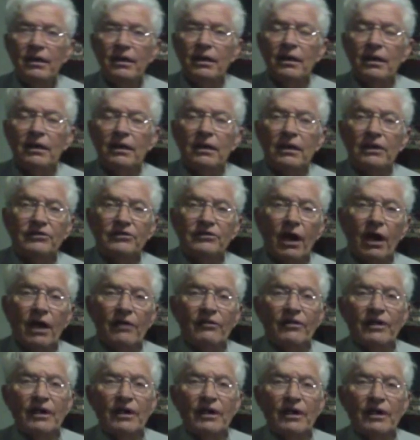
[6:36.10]
is on
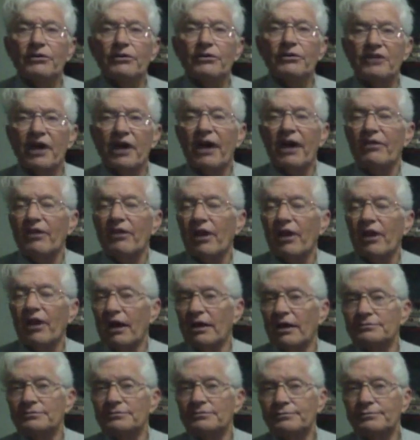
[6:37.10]
the other side of the line.
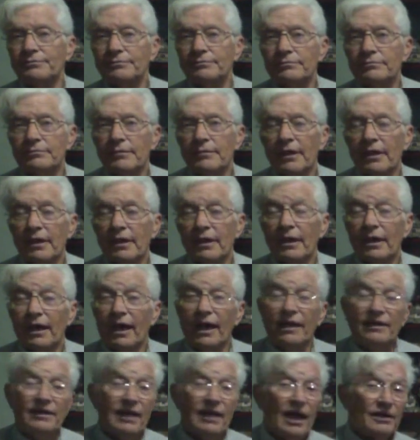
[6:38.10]

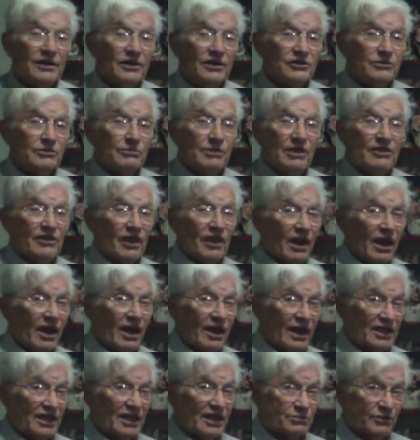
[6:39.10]
And that doesn't mean the line
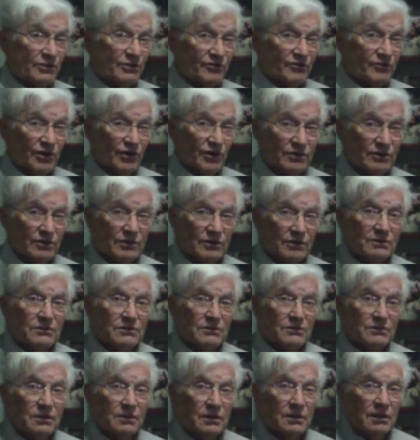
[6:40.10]
has to be vertical.
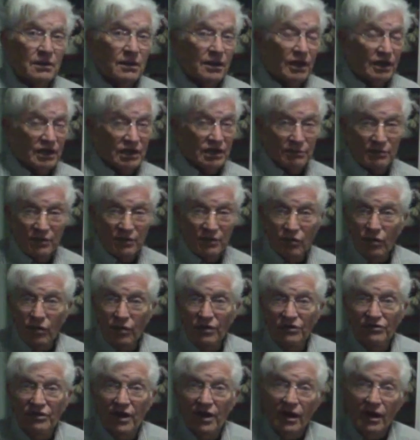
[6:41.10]
It could be a
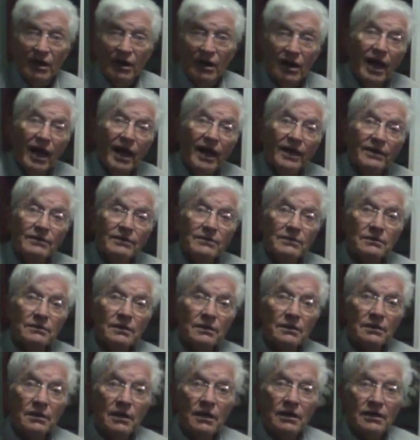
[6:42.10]
horizontal line.
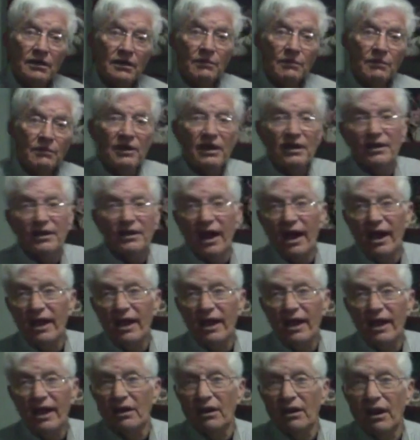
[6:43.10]
It could be a
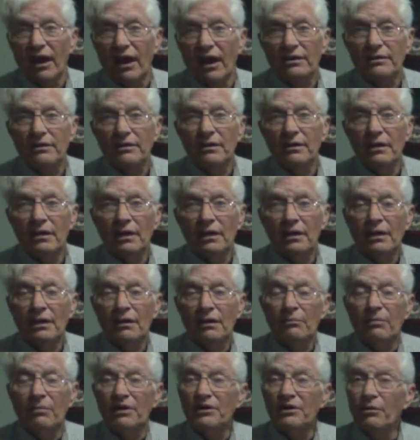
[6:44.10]
diagonal line.
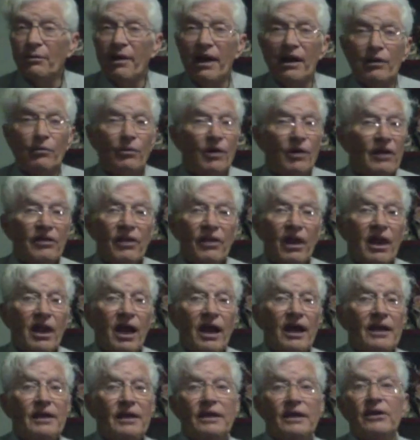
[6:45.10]
But no matter where the
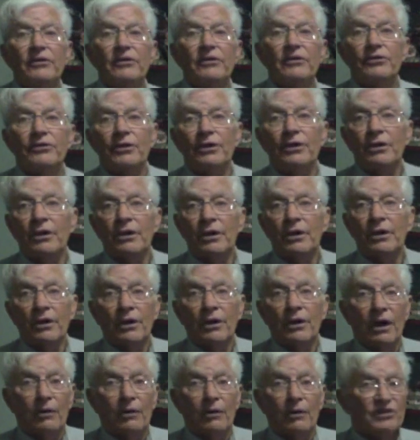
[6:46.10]
line is,
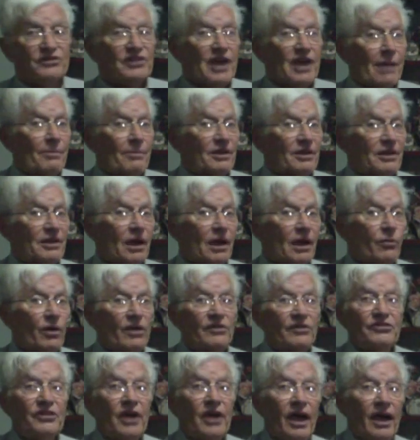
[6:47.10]
what's happening on one
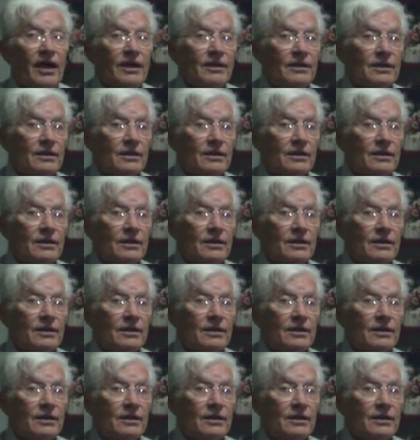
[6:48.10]
side